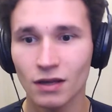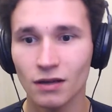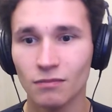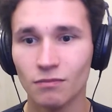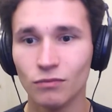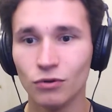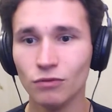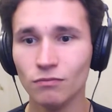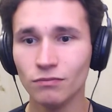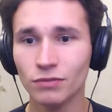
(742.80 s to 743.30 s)

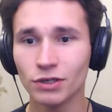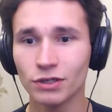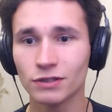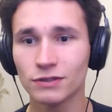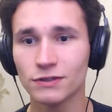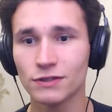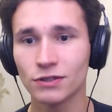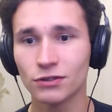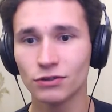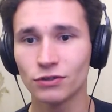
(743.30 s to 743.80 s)
Bloomberg,
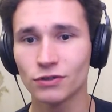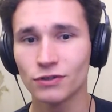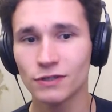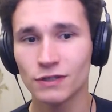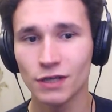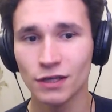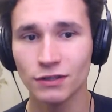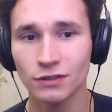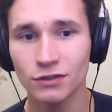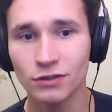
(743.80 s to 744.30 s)
Steers,
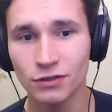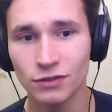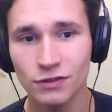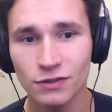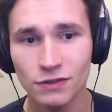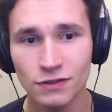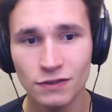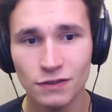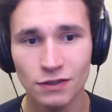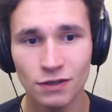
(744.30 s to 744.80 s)

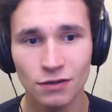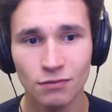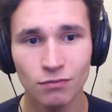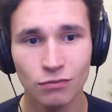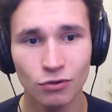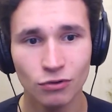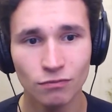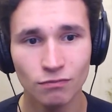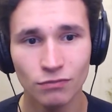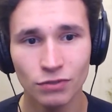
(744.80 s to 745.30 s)
Sanders, uh,
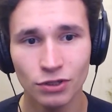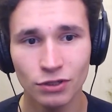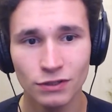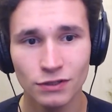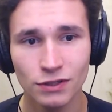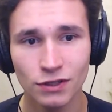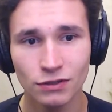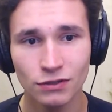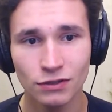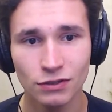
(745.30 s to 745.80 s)
Bloomberg,
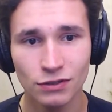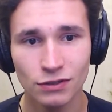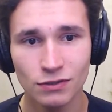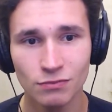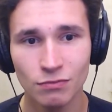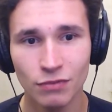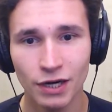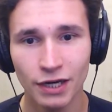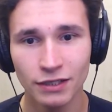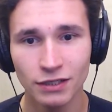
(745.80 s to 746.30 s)
Sanders,
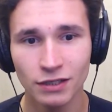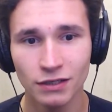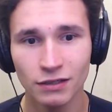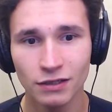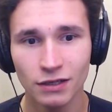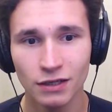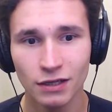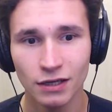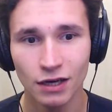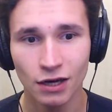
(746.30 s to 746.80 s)
Biden.
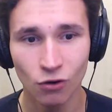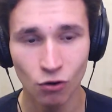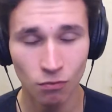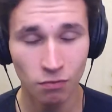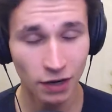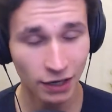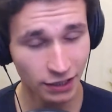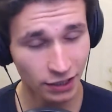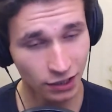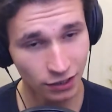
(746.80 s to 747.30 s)
Oh,
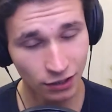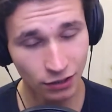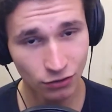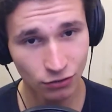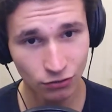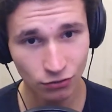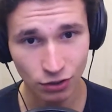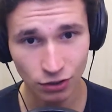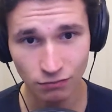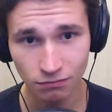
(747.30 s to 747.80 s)
Biden, I know
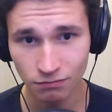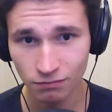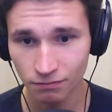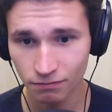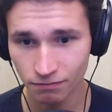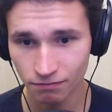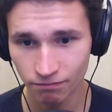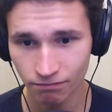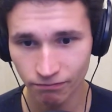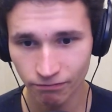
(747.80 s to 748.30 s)
him.
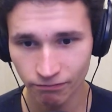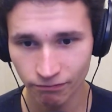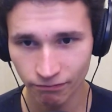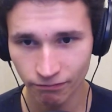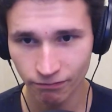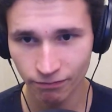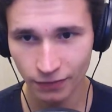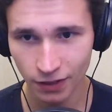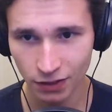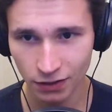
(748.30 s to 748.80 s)

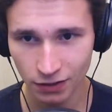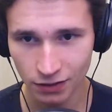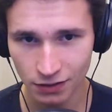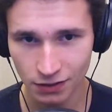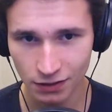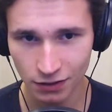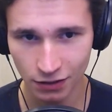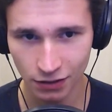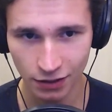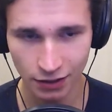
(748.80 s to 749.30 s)
It
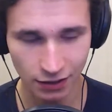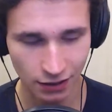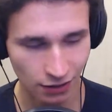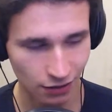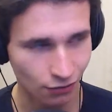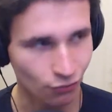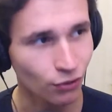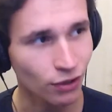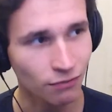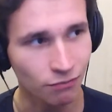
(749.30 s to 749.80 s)
is like uh,
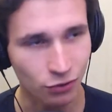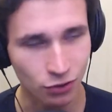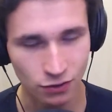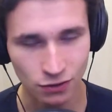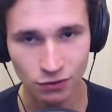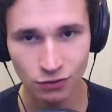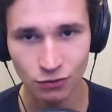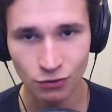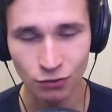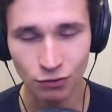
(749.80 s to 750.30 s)
one
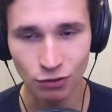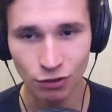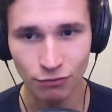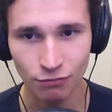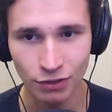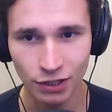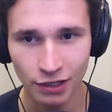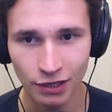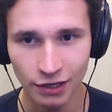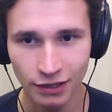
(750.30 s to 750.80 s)
person who will
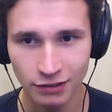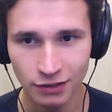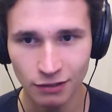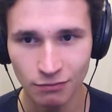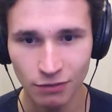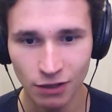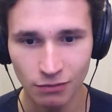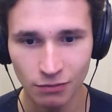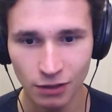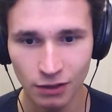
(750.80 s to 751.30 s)
be elected,
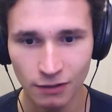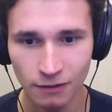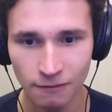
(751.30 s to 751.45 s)
maybe.